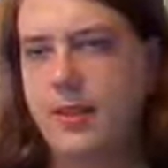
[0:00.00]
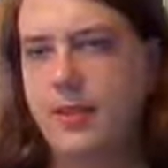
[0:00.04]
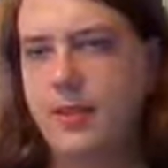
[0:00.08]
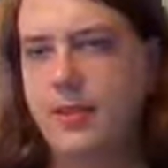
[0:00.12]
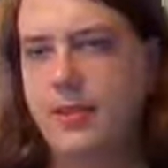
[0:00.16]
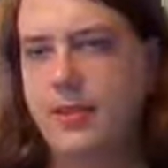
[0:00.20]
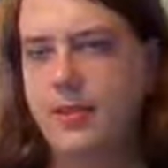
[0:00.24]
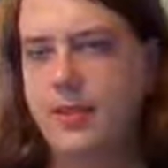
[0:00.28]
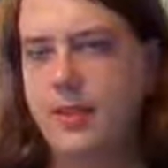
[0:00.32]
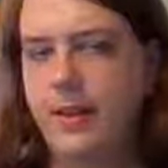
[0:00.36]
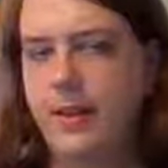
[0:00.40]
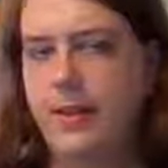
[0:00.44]

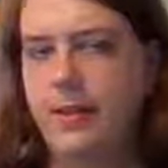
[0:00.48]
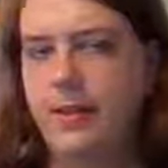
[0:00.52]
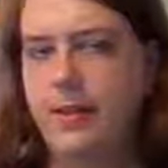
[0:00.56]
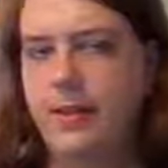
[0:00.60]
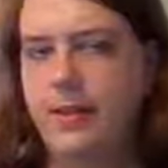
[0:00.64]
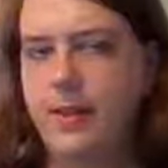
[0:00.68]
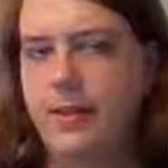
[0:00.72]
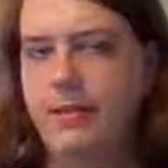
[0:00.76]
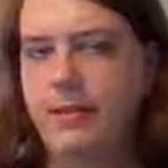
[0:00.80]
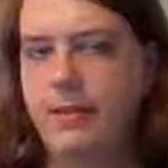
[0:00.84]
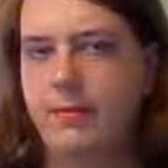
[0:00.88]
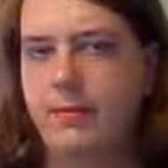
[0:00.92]
So
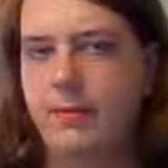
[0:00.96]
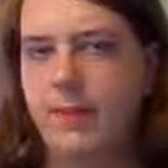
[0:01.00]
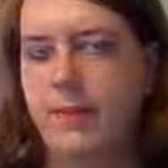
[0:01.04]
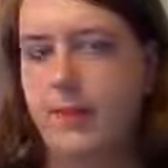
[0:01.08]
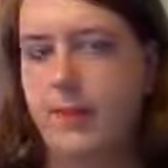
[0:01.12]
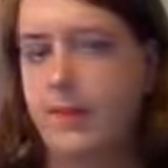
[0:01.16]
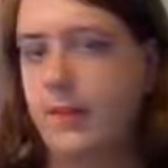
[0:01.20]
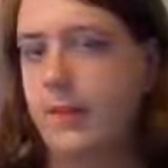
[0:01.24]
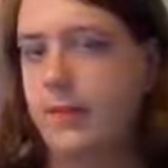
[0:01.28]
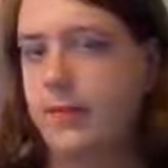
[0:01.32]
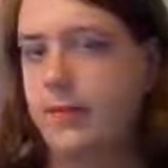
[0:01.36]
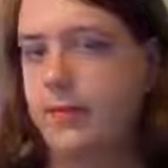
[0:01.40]
then my
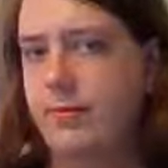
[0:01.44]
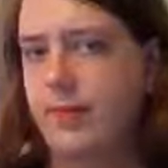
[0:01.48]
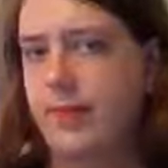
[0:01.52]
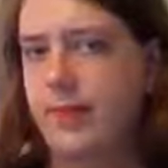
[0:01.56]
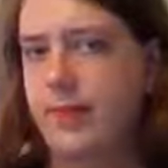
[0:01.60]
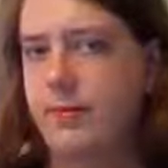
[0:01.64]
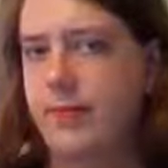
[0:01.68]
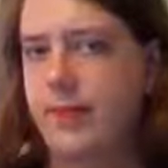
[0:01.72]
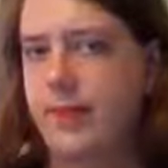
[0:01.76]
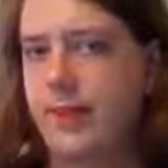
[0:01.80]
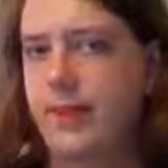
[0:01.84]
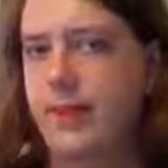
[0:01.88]
friend
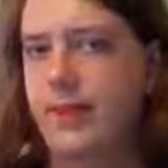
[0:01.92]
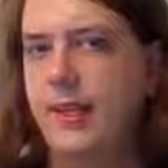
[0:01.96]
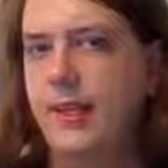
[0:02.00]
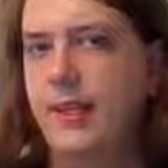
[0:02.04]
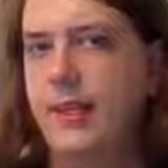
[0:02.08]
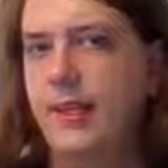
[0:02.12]
identifies that,